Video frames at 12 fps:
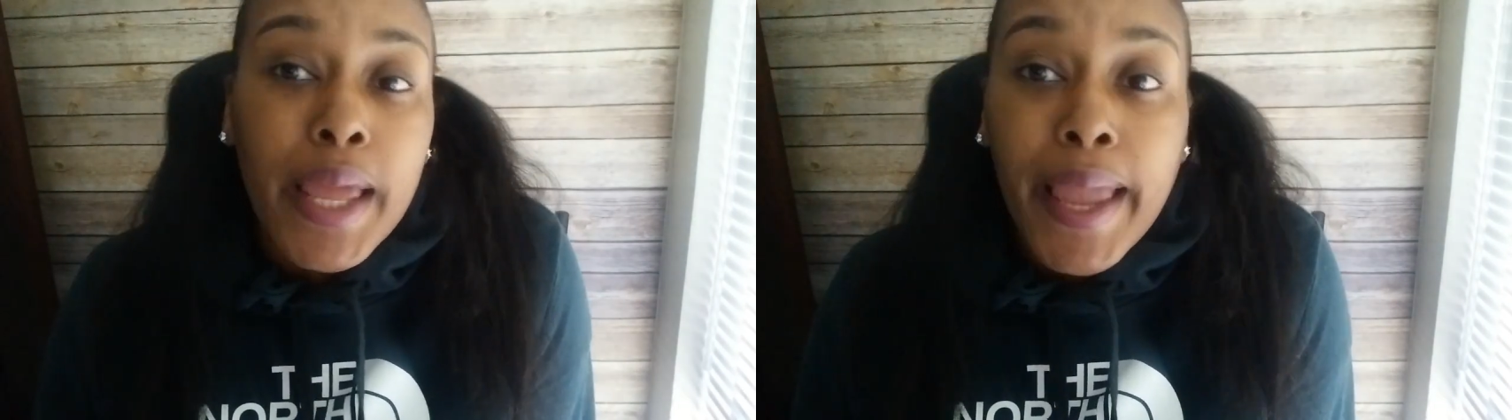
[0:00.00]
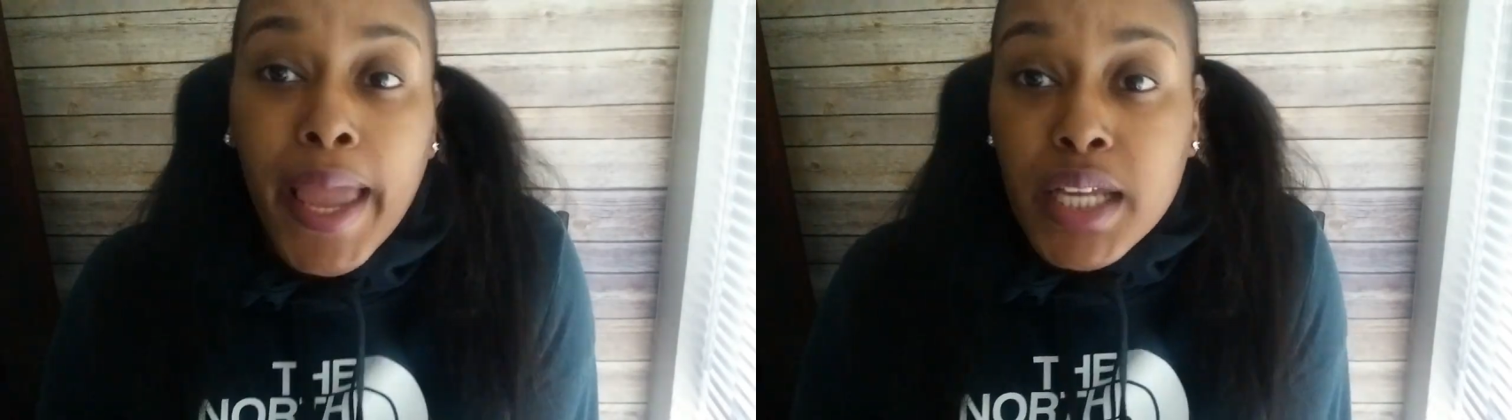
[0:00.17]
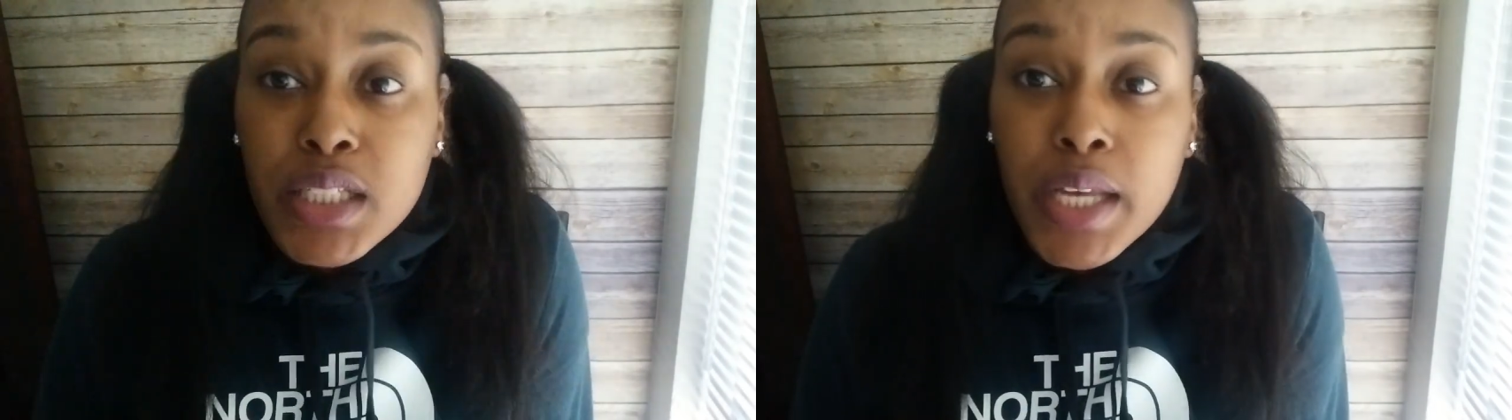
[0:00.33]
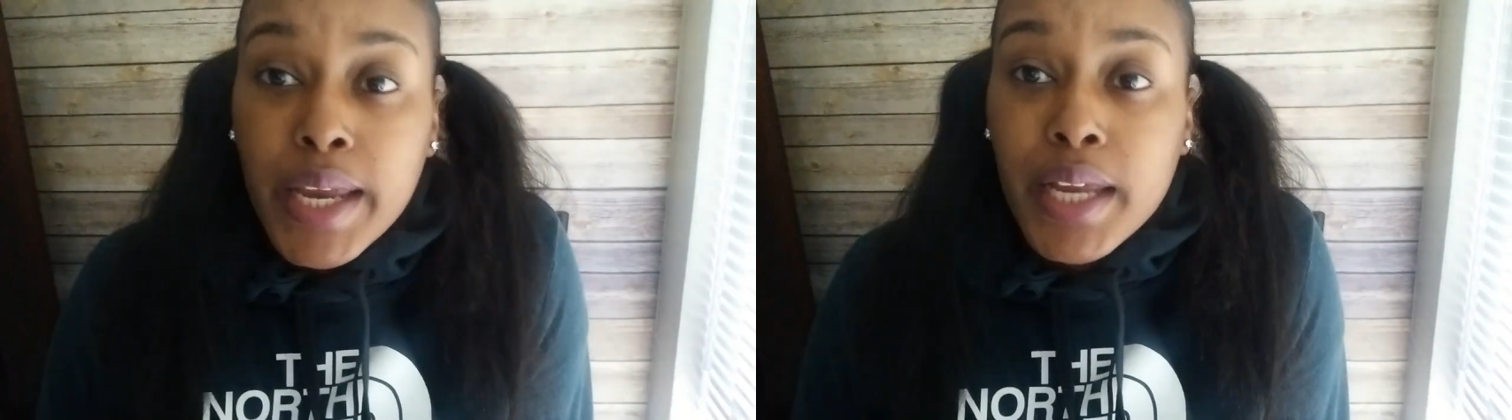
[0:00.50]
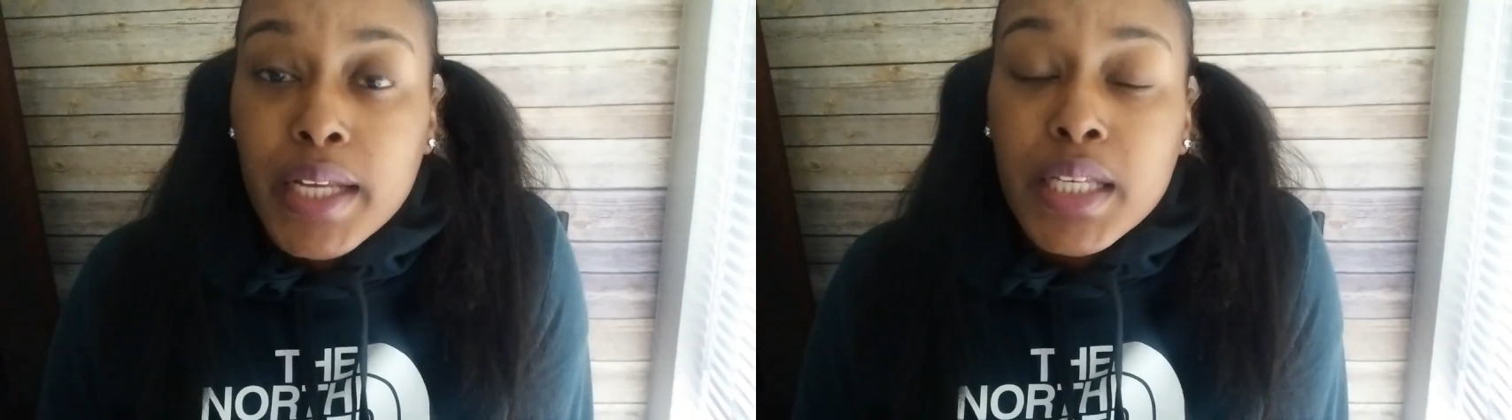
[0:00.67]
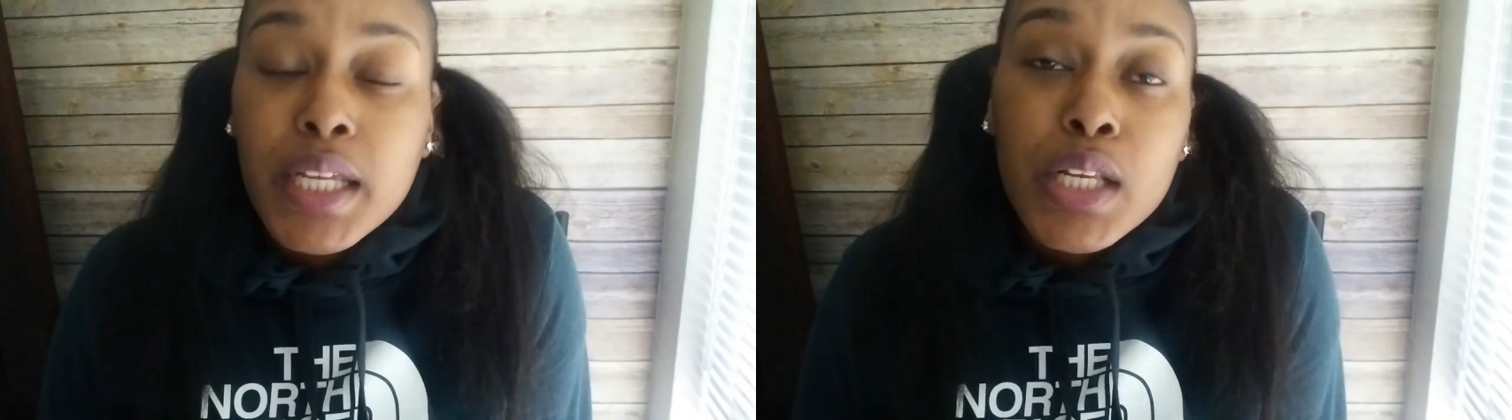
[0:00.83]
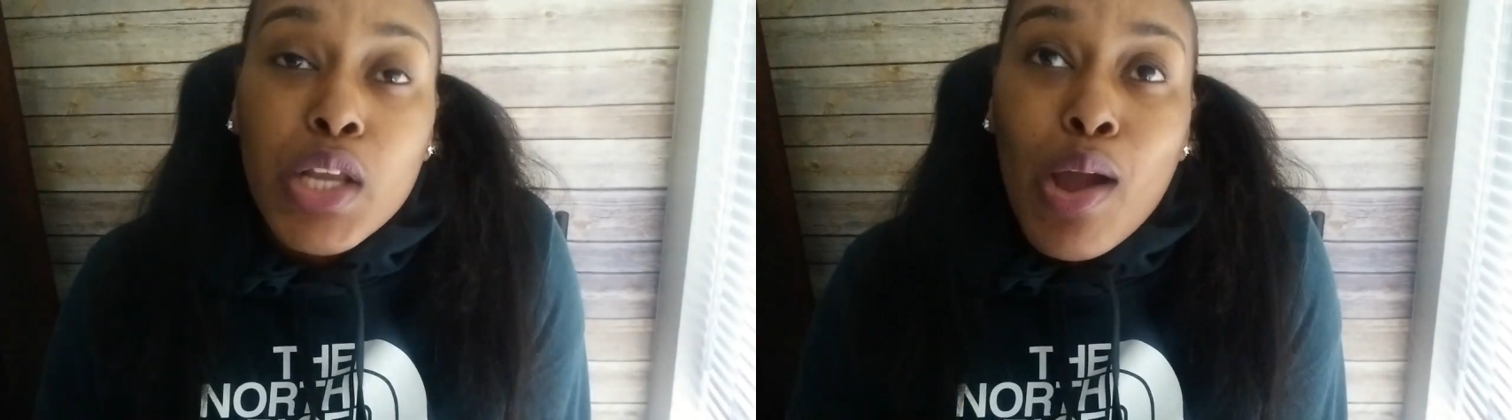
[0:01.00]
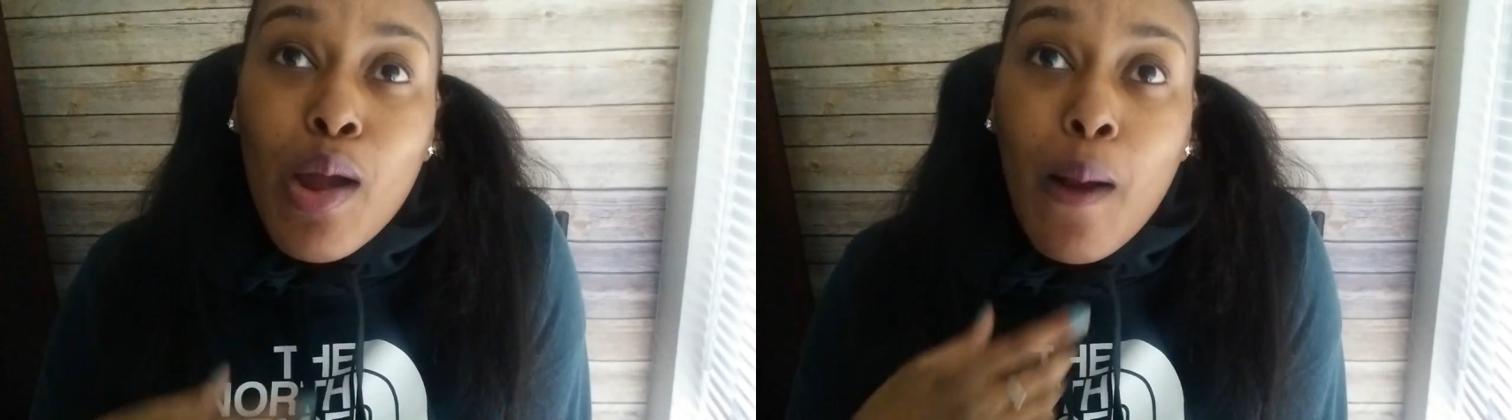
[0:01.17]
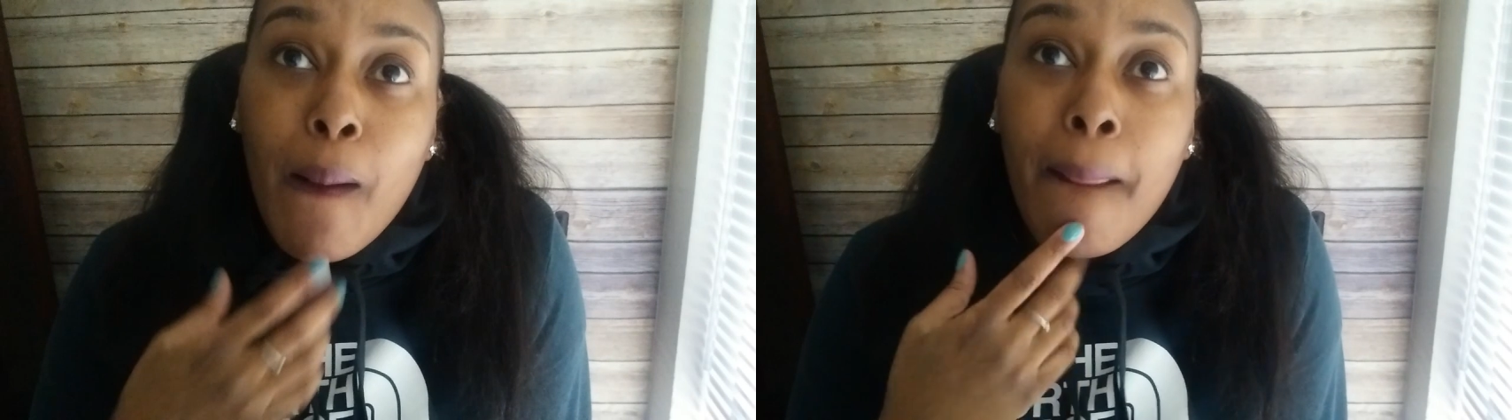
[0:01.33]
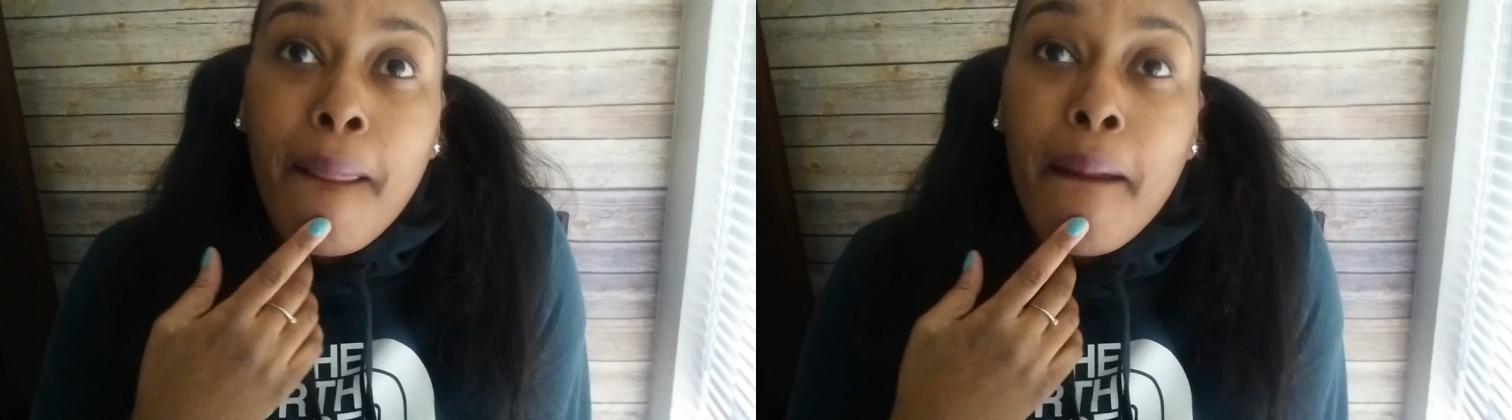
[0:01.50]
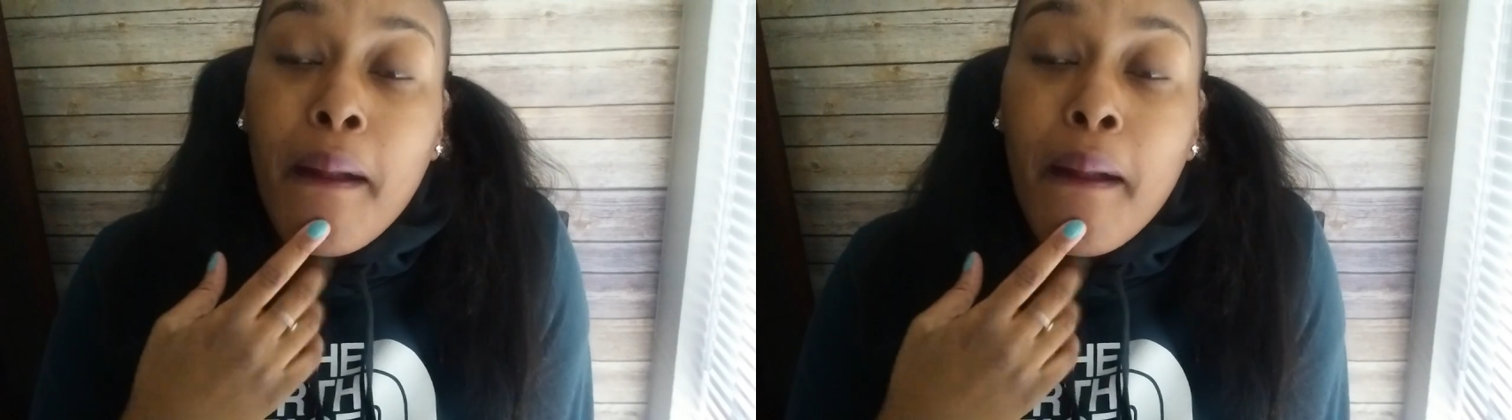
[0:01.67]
like, AJ and Dina.